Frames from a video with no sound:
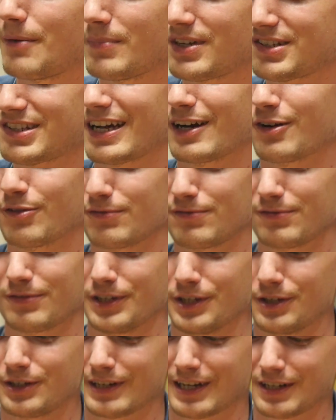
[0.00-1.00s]
myself,
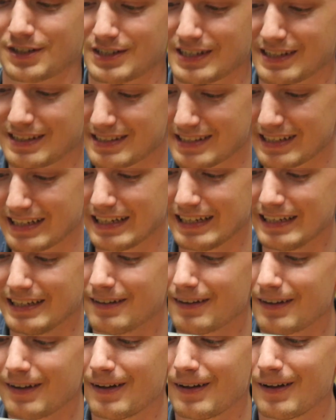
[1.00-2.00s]
that you can actually see
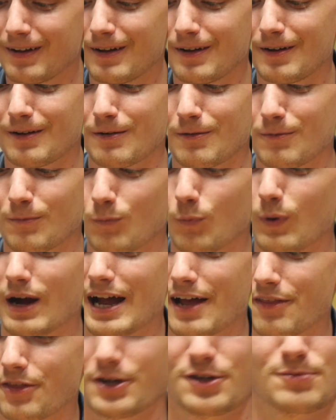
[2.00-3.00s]

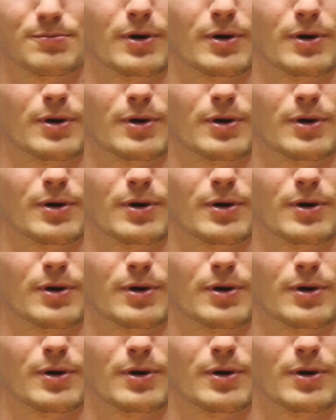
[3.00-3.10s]
where those